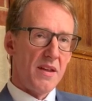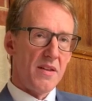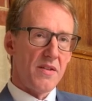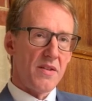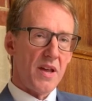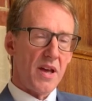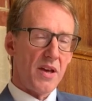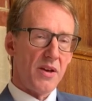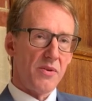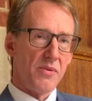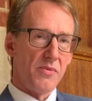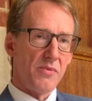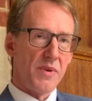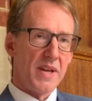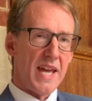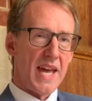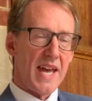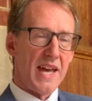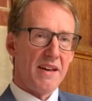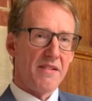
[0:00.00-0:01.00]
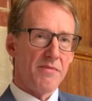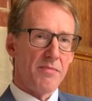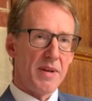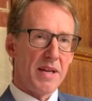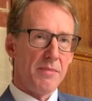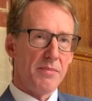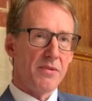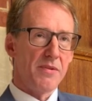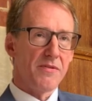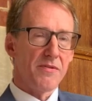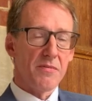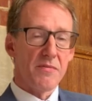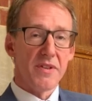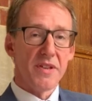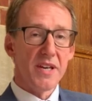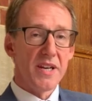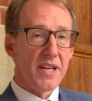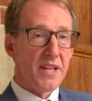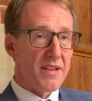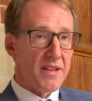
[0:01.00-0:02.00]
So we have people from
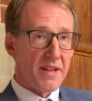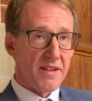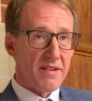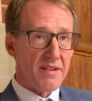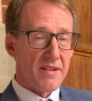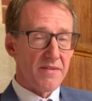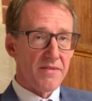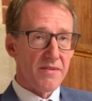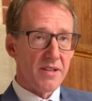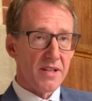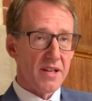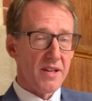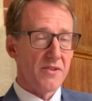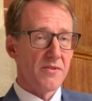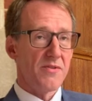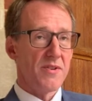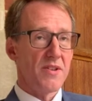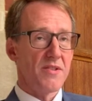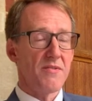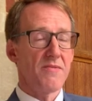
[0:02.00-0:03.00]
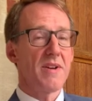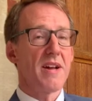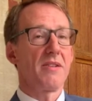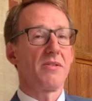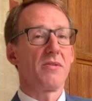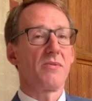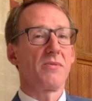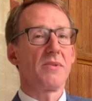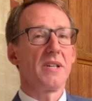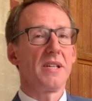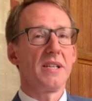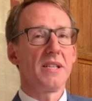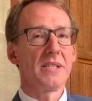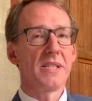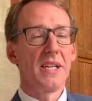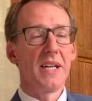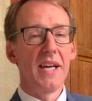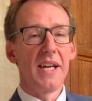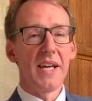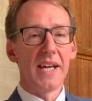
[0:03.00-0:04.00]
36 different countries around the world,